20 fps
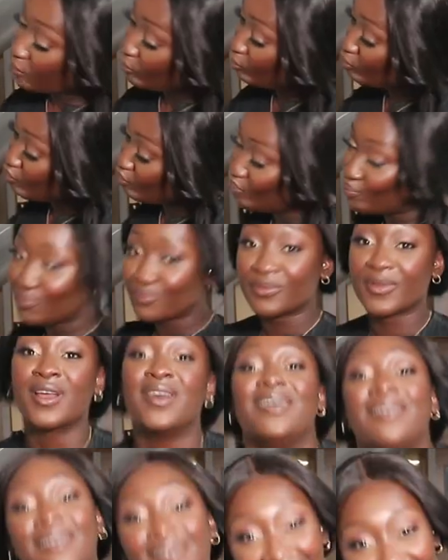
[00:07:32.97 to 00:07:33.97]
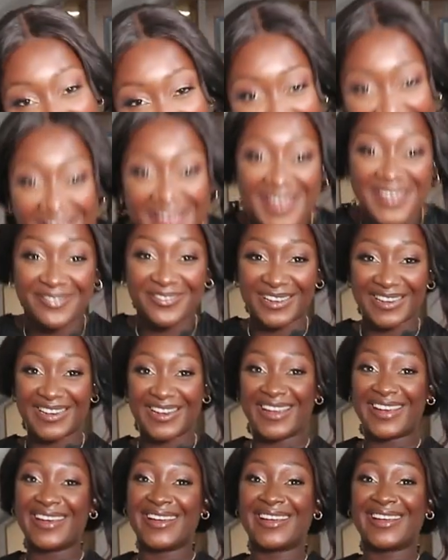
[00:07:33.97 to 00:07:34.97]
but
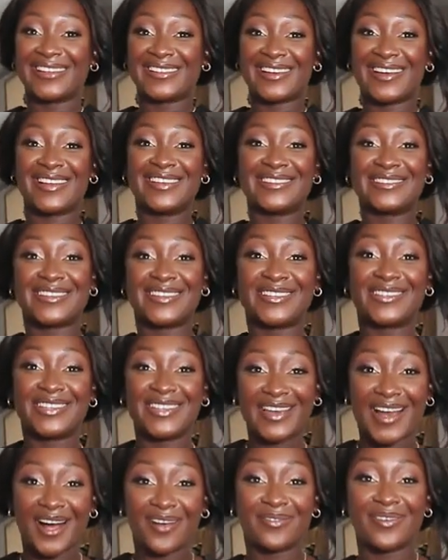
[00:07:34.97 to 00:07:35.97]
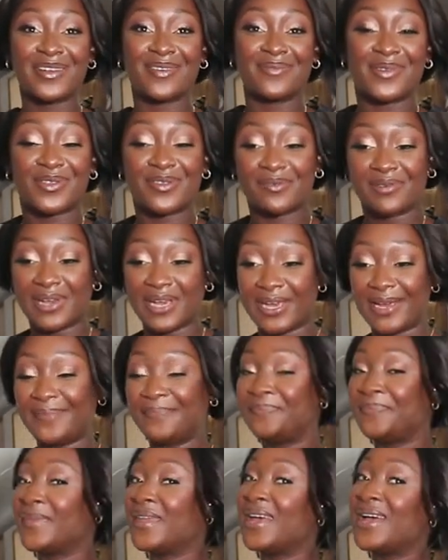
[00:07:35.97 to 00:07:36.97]
yeah, that is literally outfit number
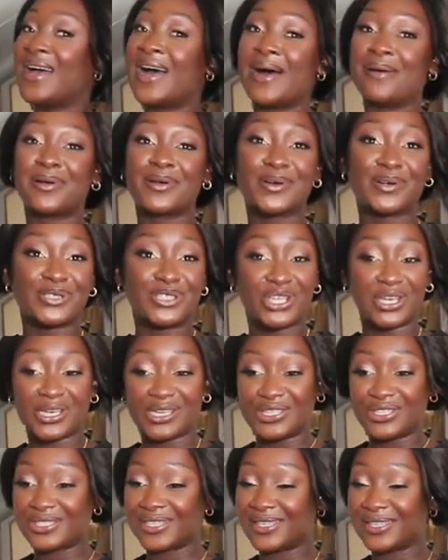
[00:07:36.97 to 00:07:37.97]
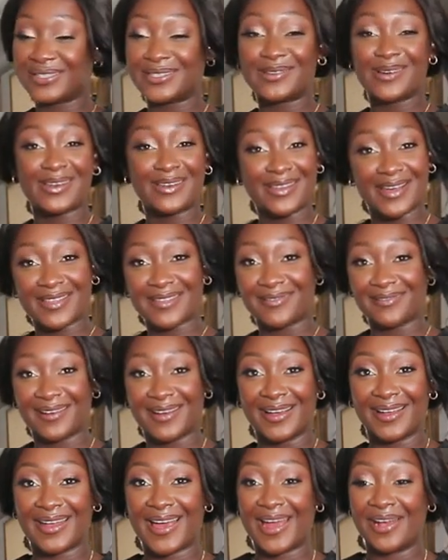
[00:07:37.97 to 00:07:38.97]
three. I'm gonna go change into another
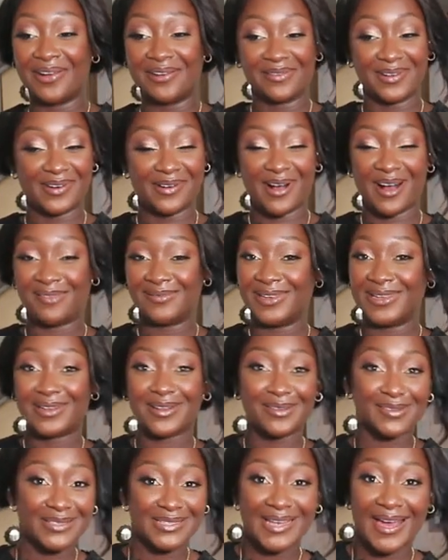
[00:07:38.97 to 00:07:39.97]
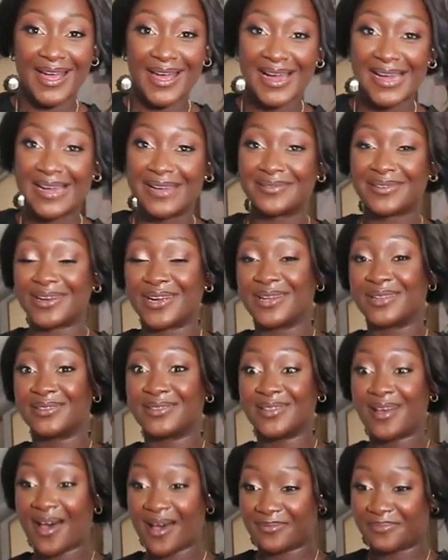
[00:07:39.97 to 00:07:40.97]
one. I don't even know how many coats I have. There are a
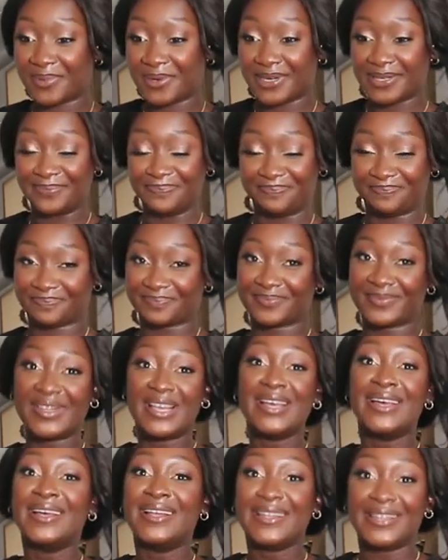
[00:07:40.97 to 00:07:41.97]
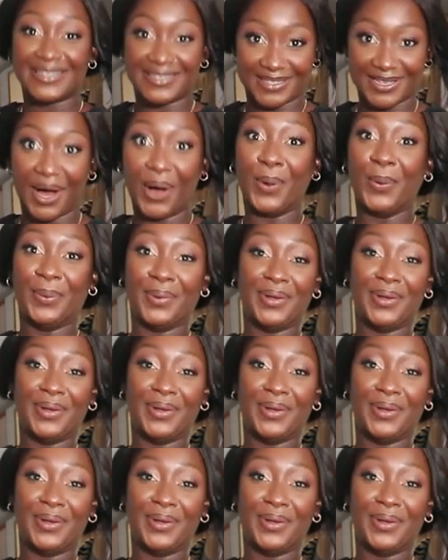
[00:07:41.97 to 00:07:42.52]
lot, but let's go.